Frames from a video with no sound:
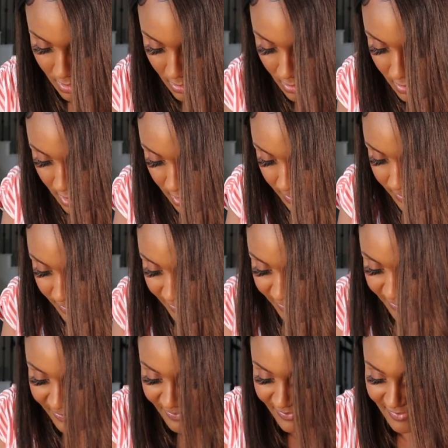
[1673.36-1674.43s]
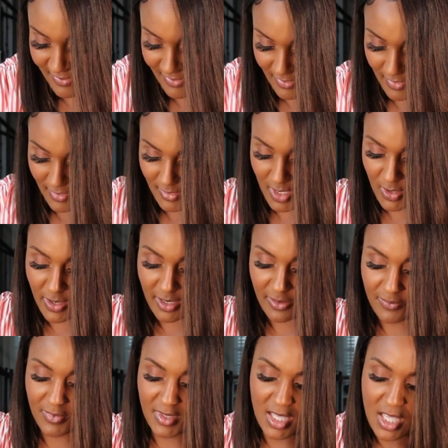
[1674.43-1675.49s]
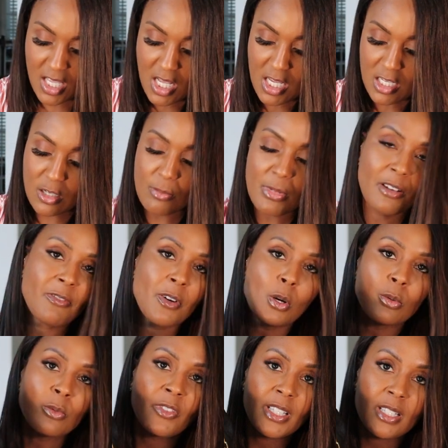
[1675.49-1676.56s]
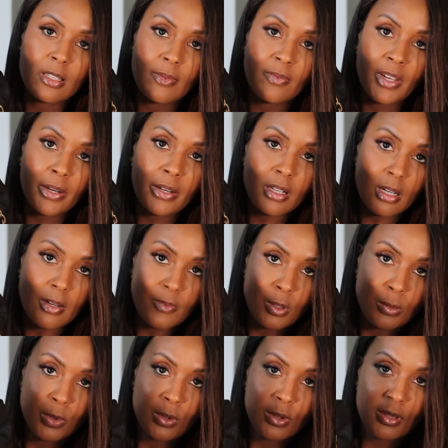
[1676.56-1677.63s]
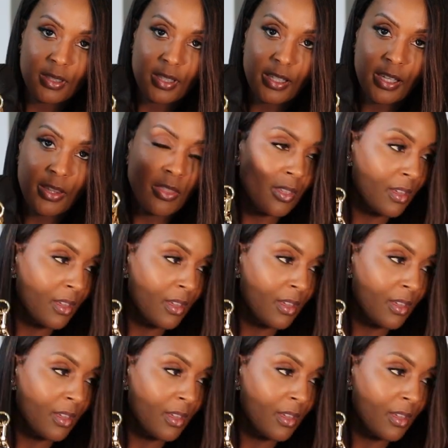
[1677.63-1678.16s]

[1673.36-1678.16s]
Hold up. Okay, so my phone fits very comfortable in